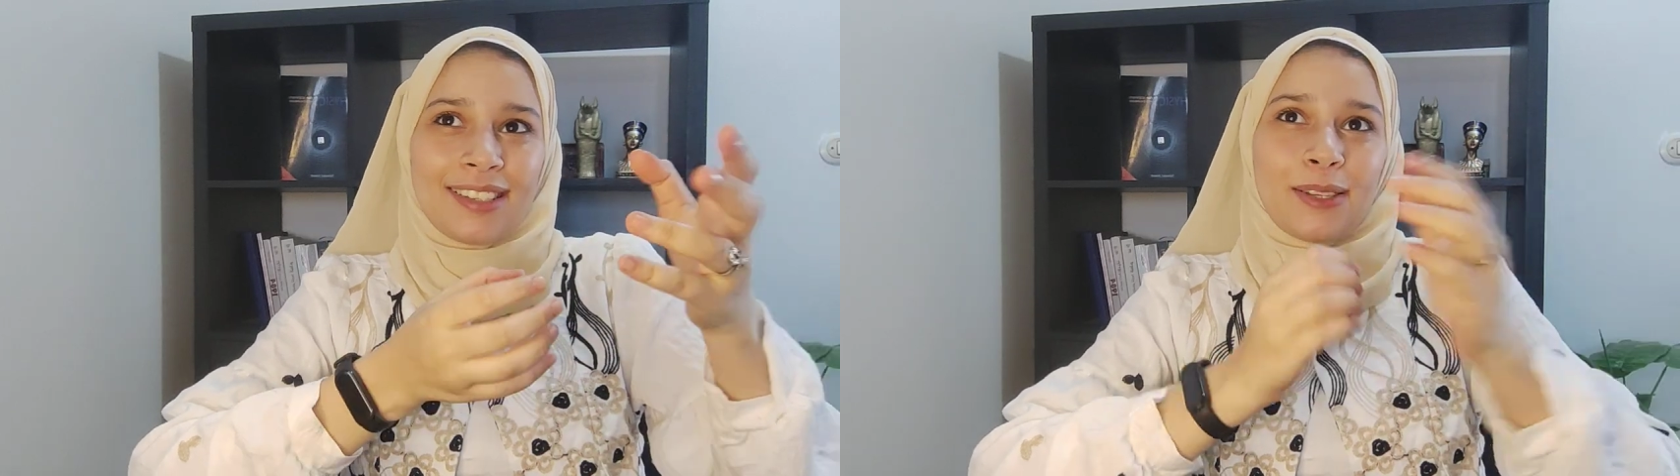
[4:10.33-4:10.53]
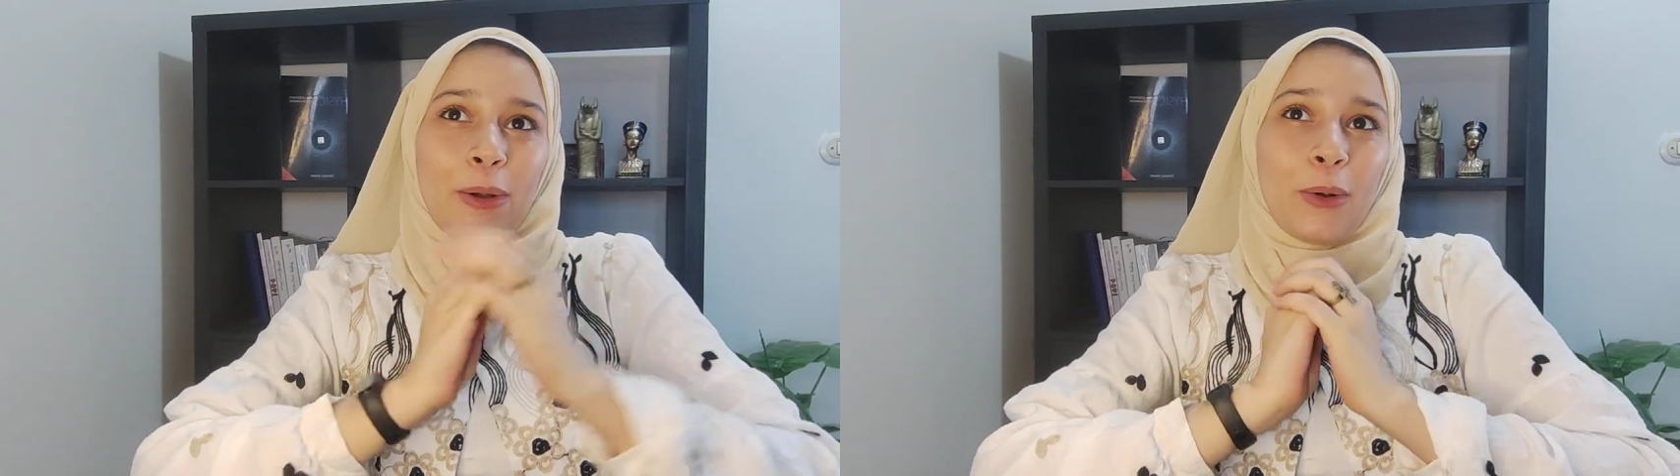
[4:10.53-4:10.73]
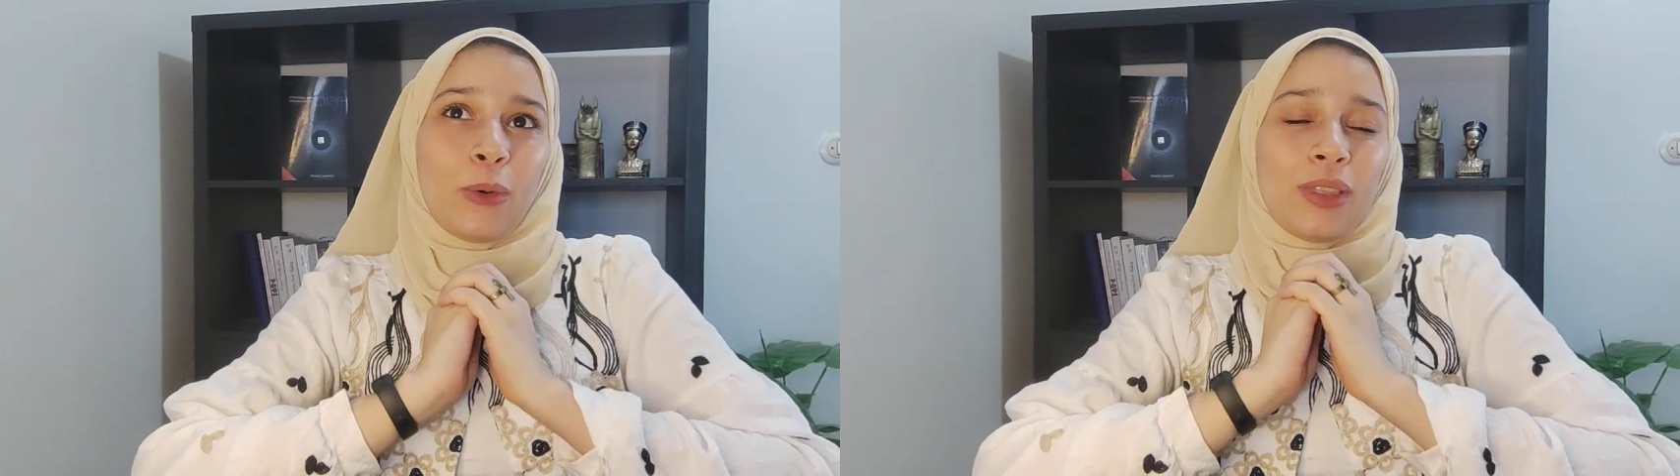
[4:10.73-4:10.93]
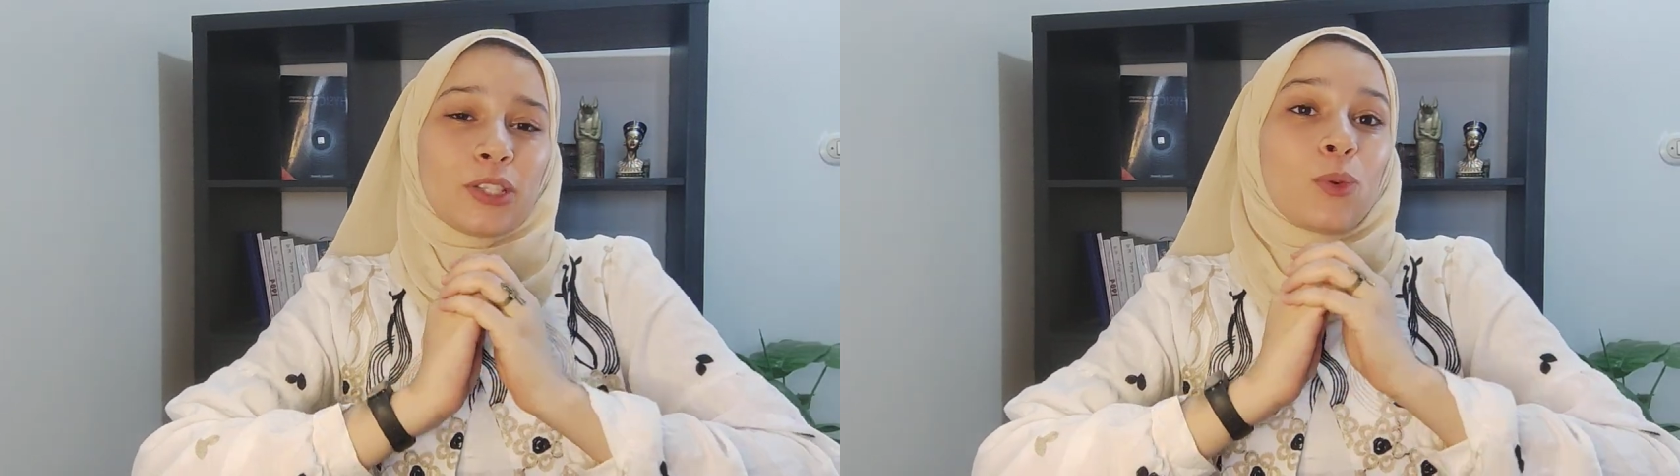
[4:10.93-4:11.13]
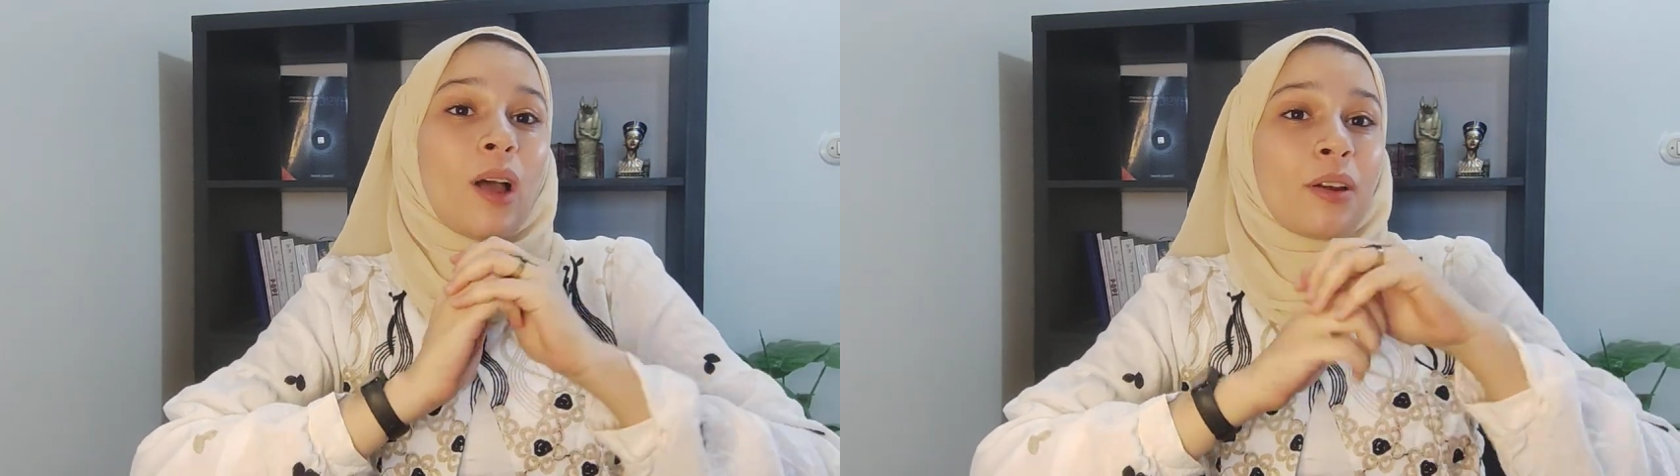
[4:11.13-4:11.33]
So
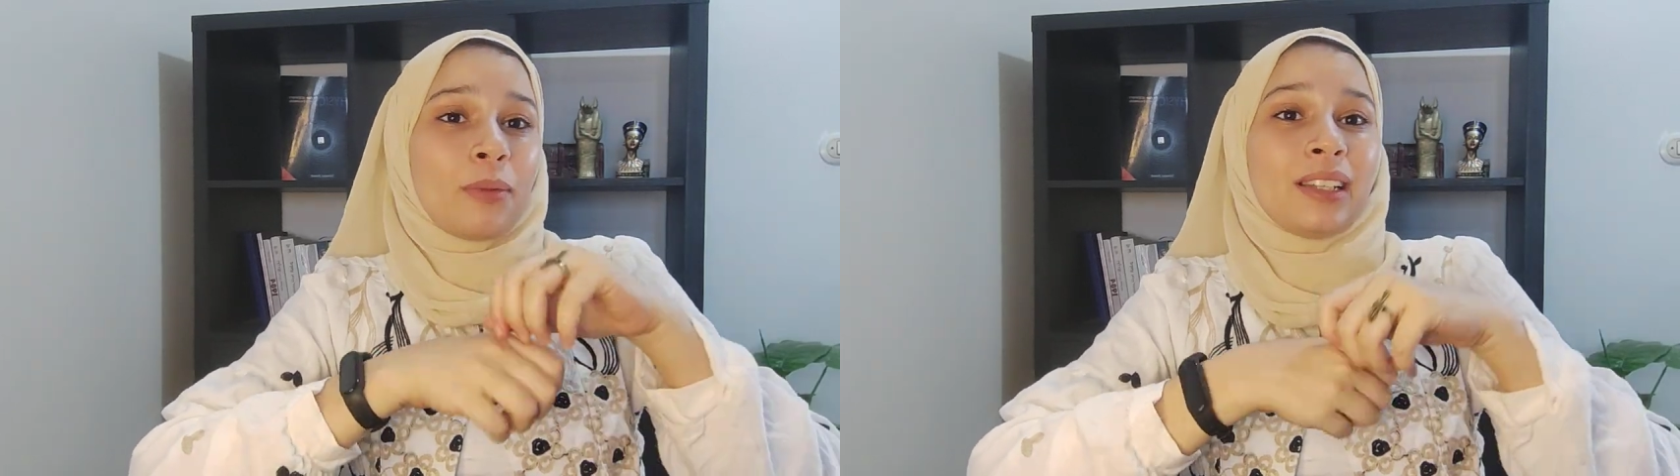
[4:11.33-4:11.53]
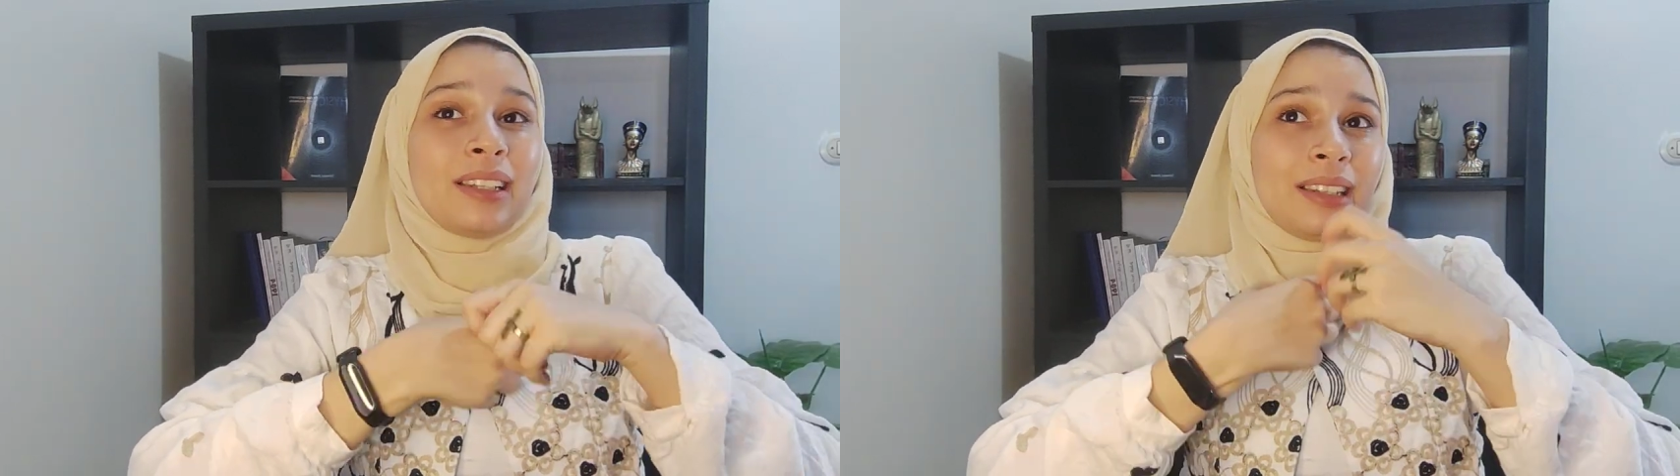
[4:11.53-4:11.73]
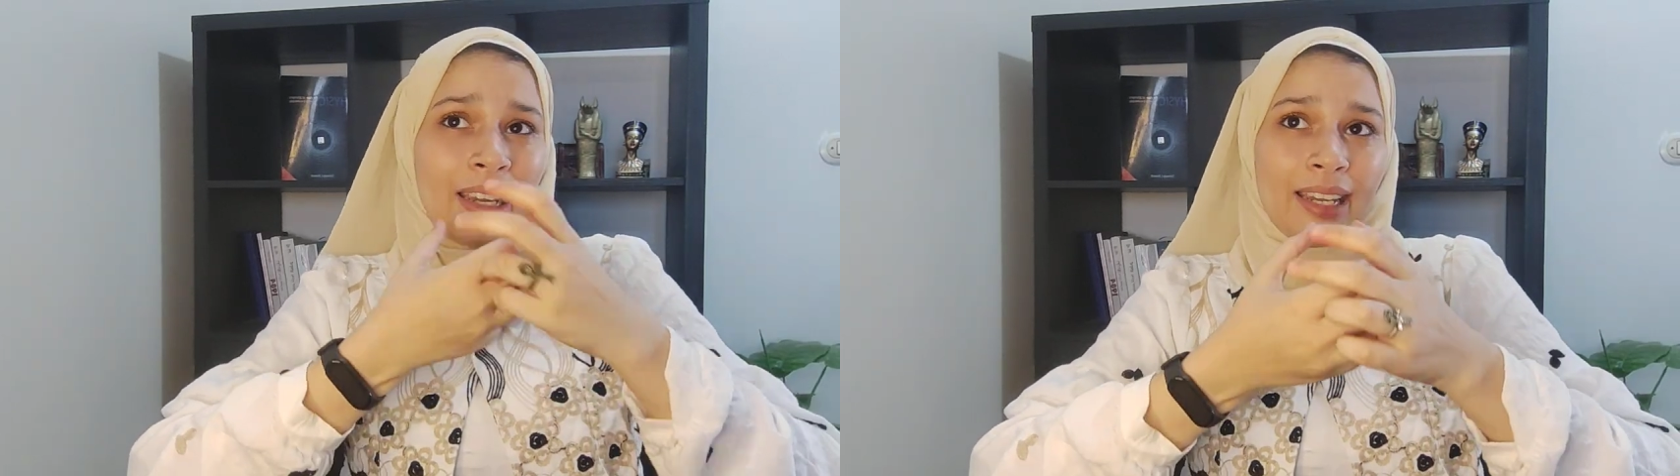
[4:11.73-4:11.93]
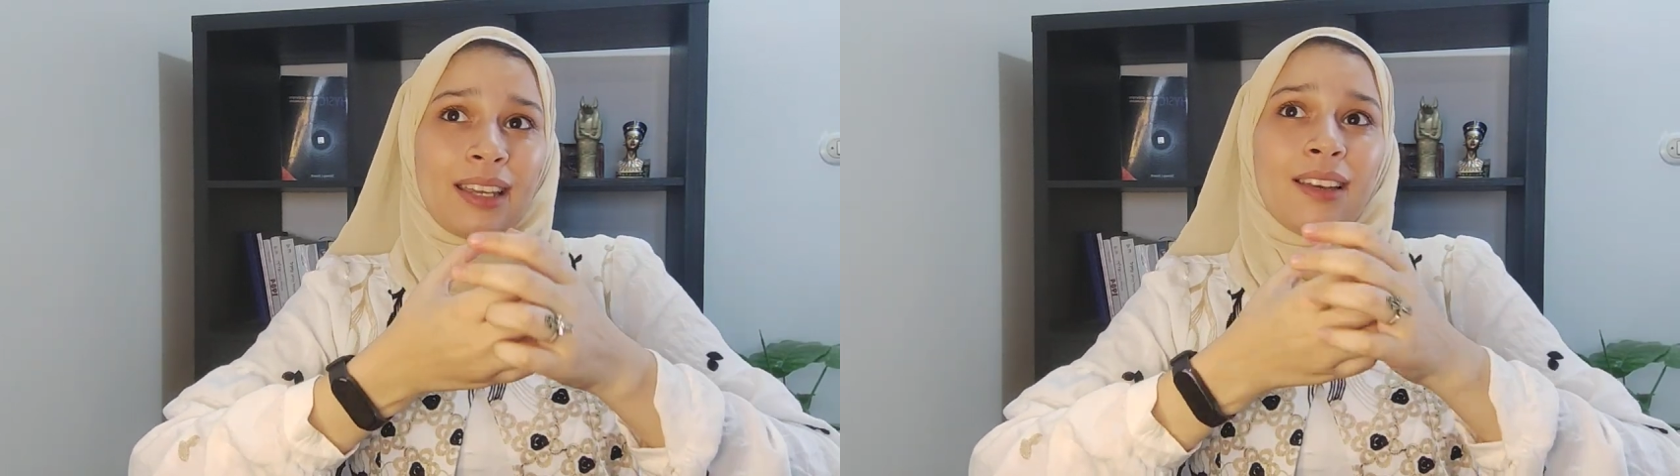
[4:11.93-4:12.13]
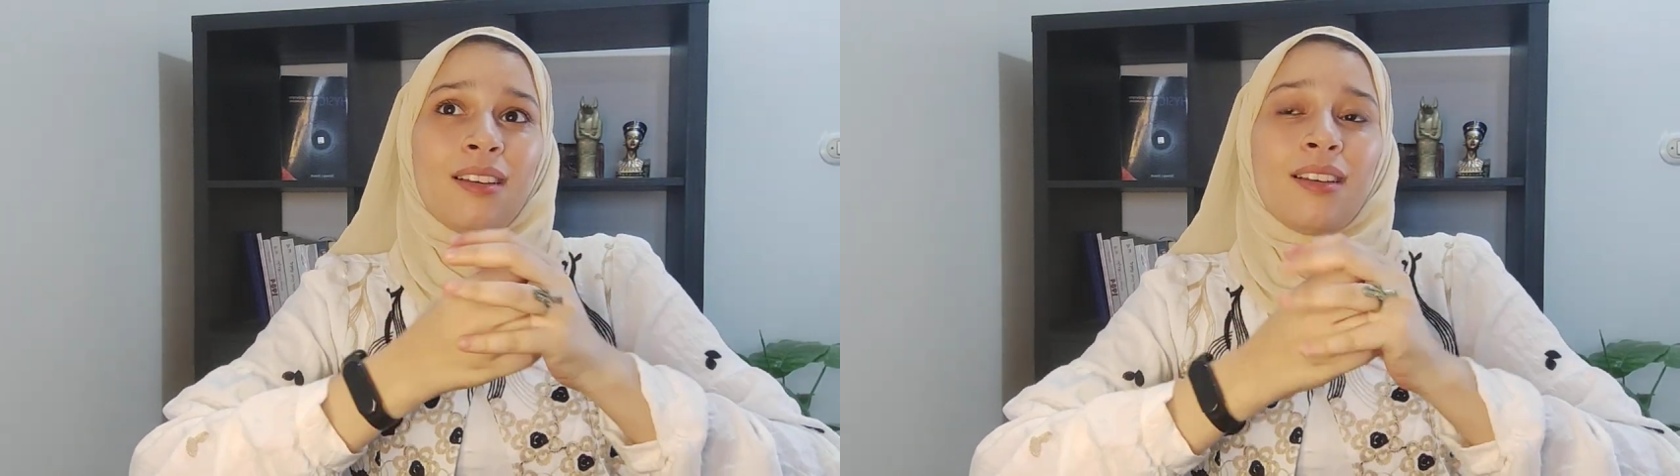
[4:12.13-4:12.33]
that's why I really like